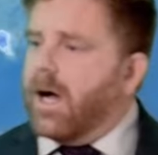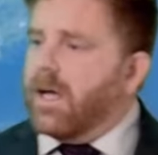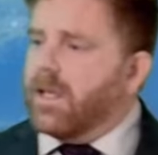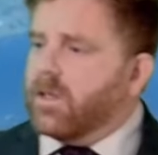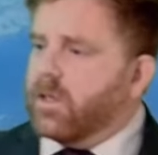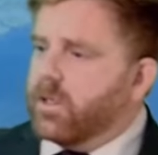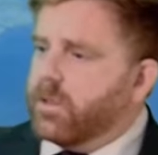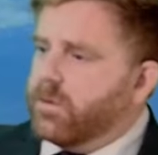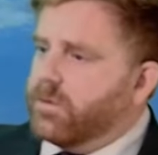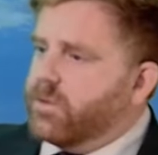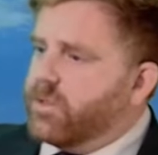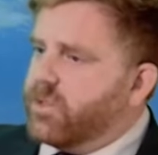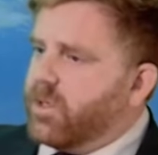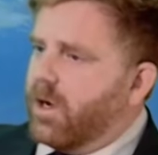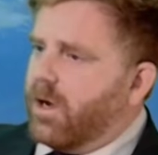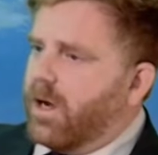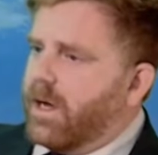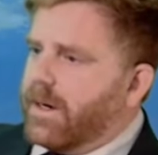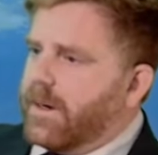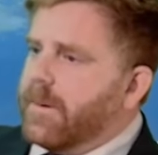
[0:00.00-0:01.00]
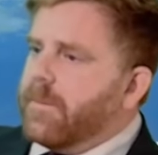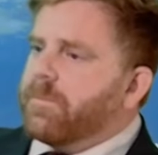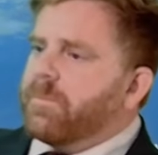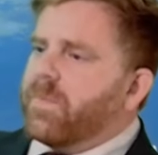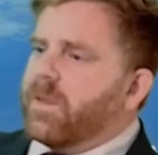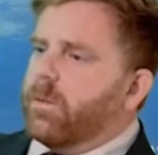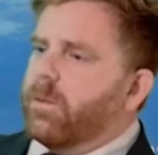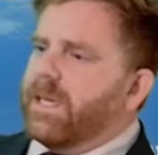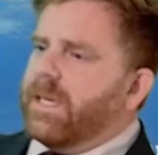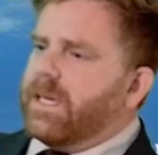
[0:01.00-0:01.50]
Luzon.
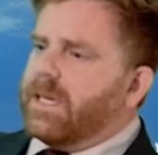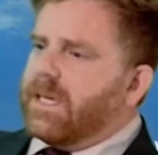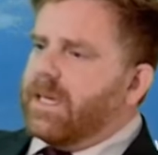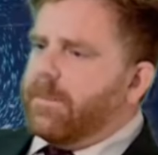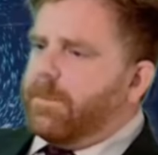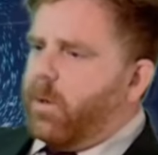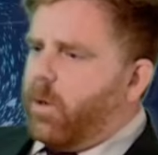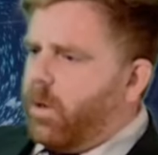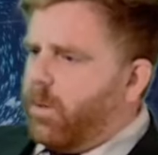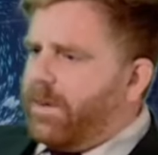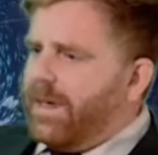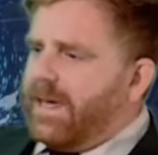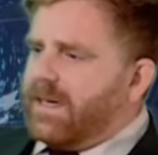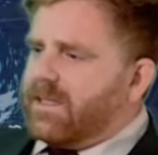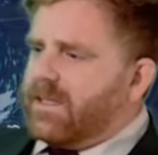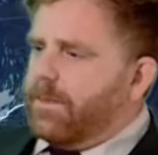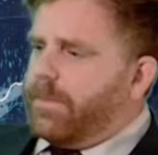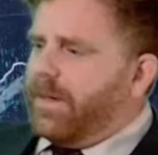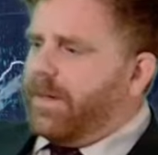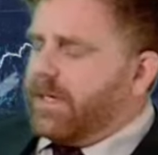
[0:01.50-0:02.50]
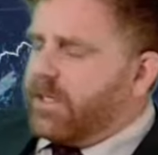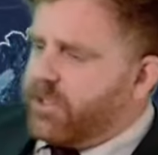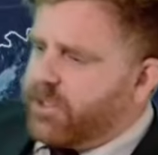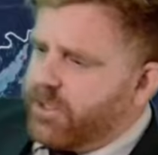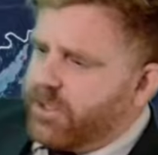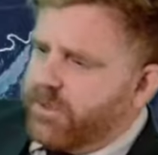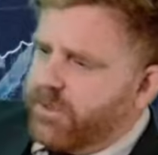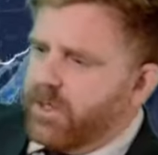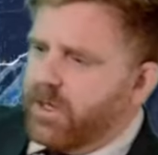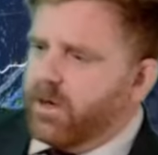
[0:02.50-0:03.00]
We can pull back the
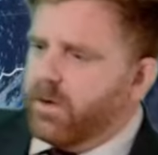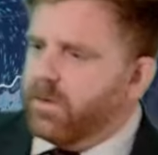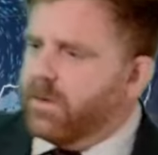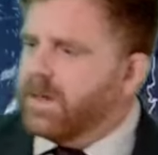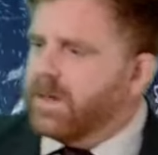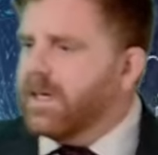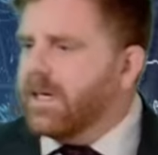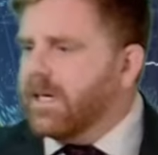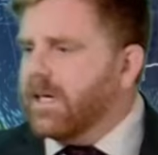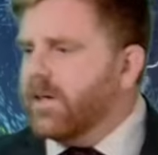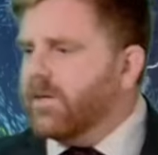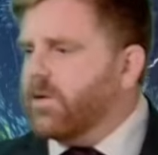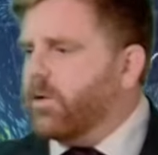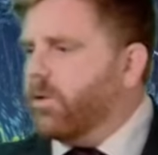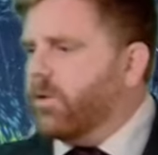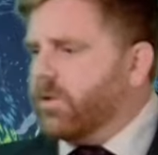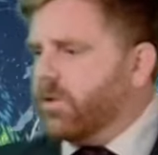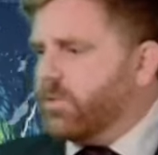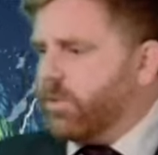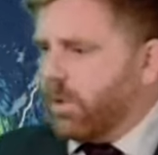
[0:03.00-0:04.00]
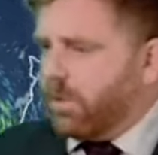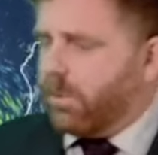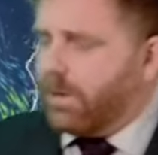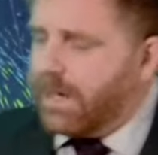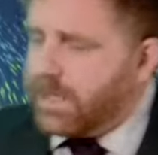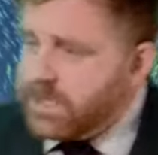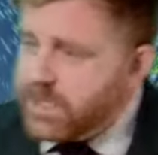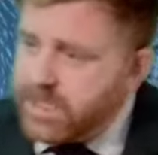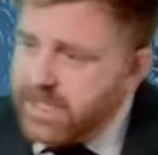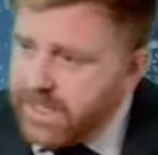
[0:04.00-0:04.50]
picture though, and of course we're
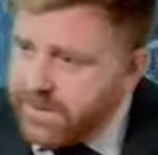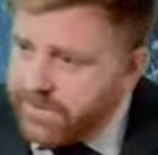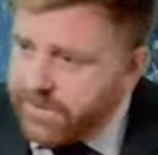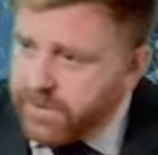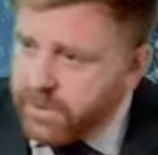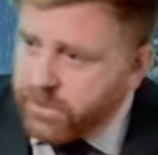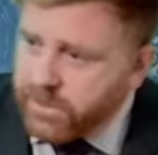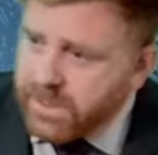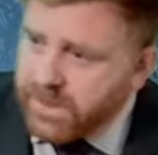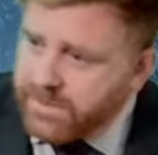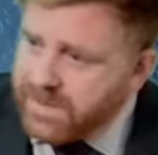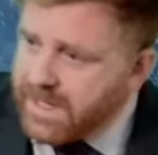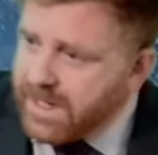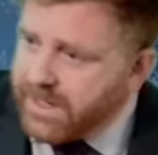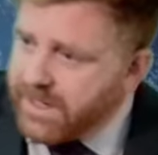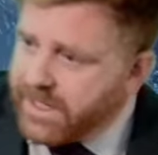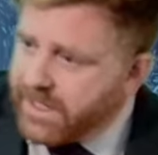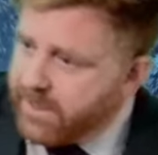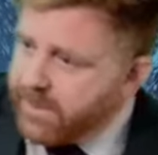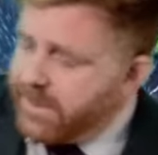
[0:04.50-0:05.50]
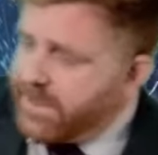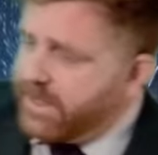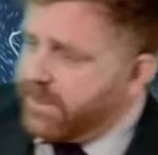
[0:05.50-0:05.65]
watching that flow come down here.